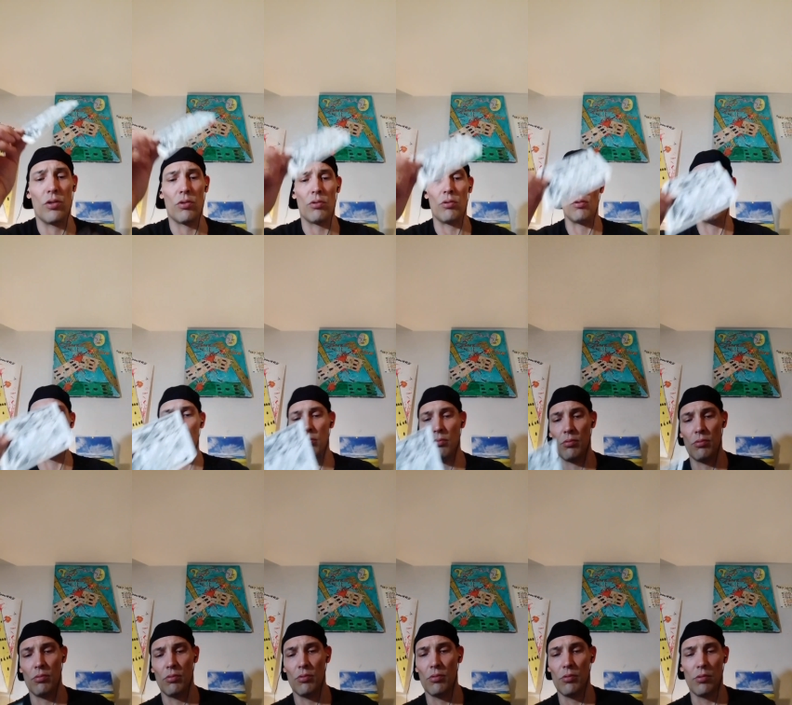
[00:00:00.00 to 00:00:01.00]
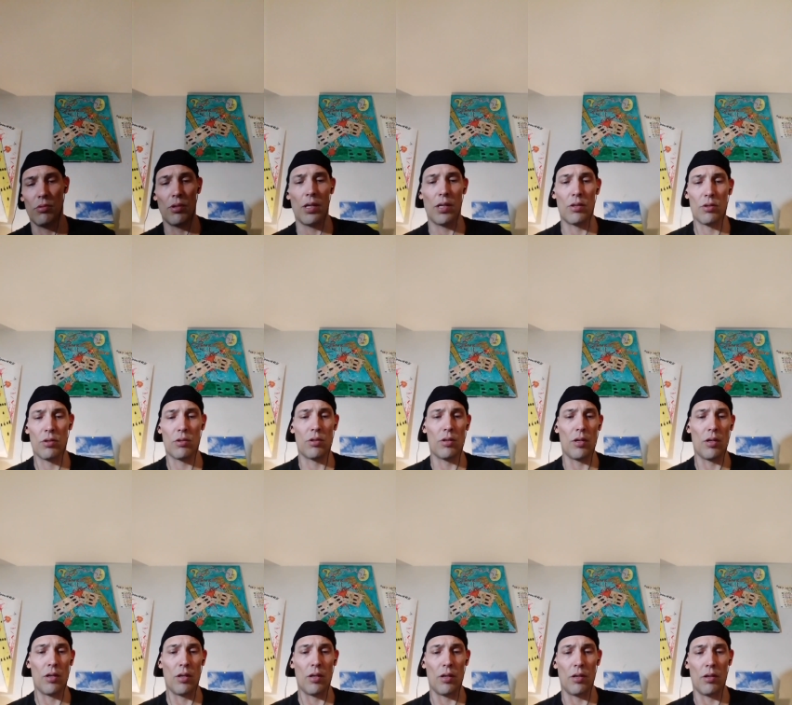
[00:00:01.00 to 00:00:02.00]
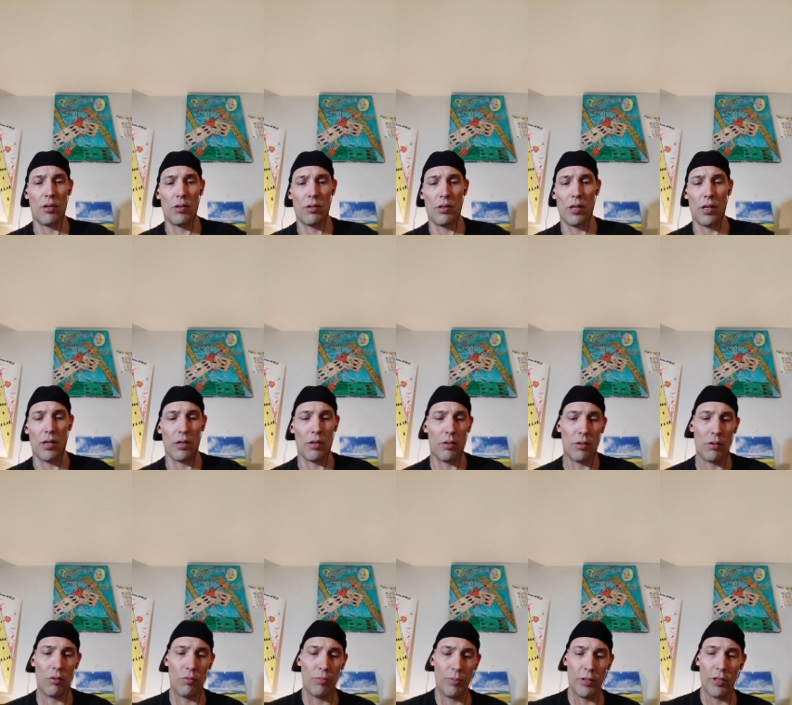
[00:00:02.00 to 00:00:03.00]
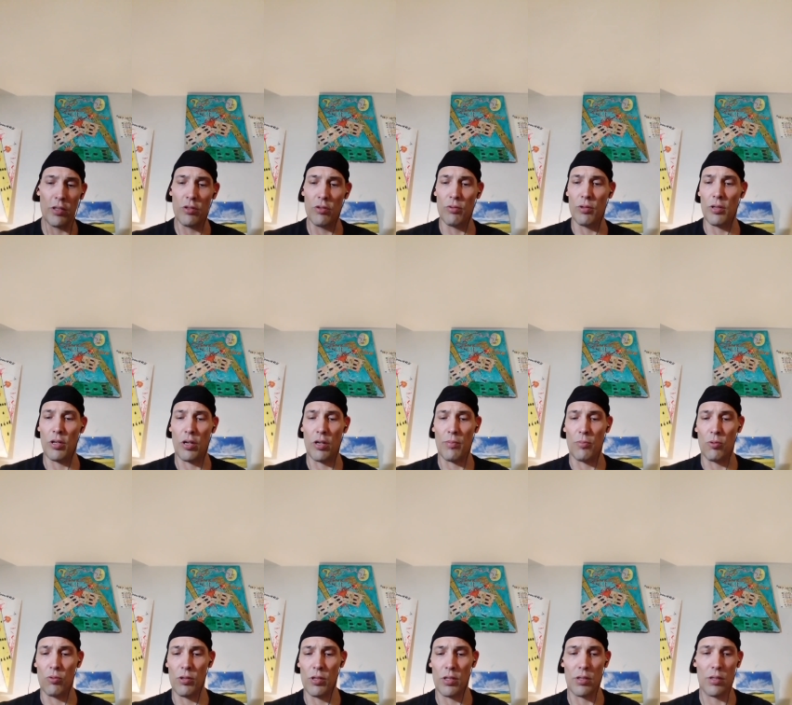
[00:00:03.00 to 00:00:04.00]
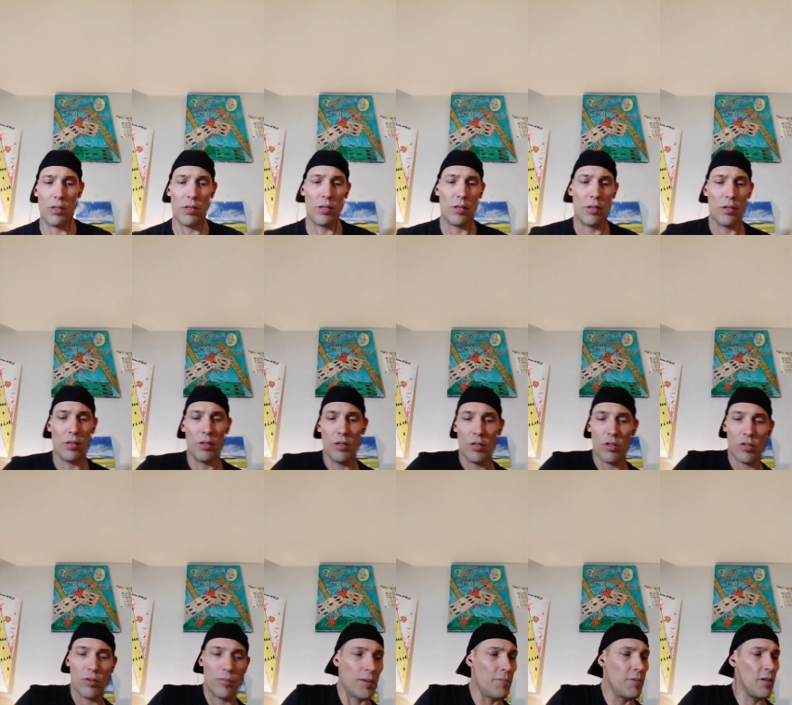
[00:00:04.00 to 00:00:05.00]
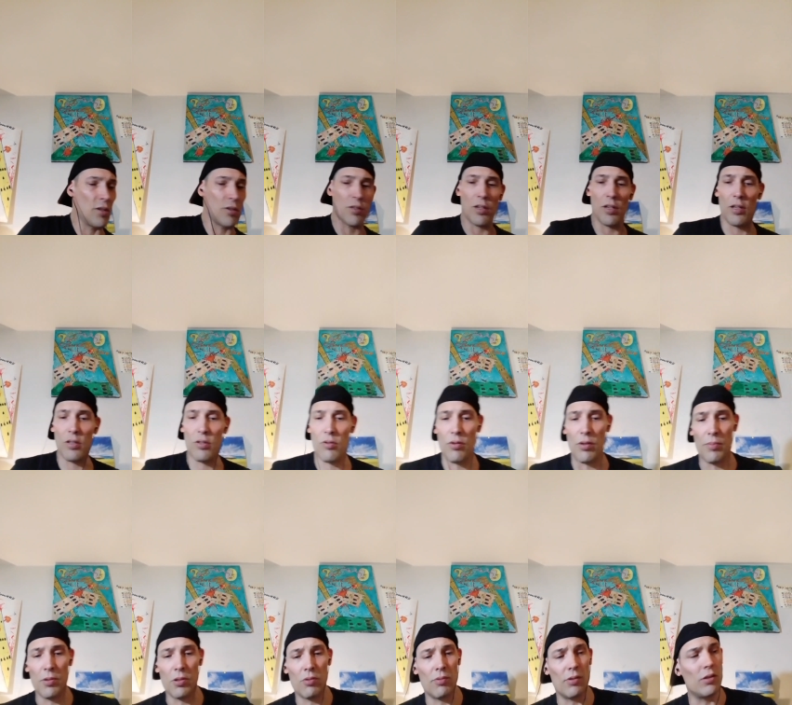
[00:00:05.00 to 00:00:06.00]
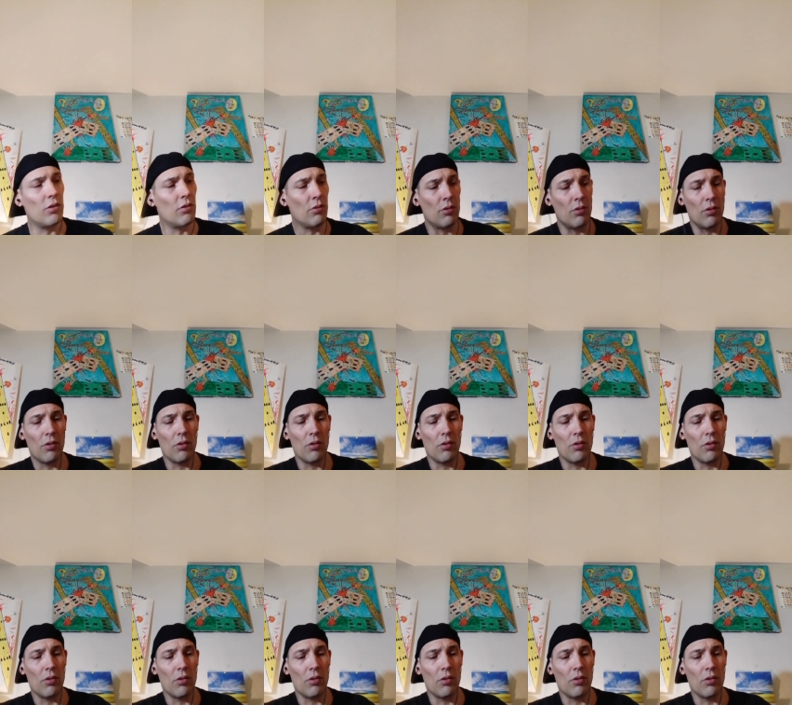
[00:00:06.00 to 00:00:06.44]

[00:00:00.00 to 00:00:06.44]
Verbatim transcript: So it's, uh, we're hoping to do it harmoniously. So maybe there's a history between them.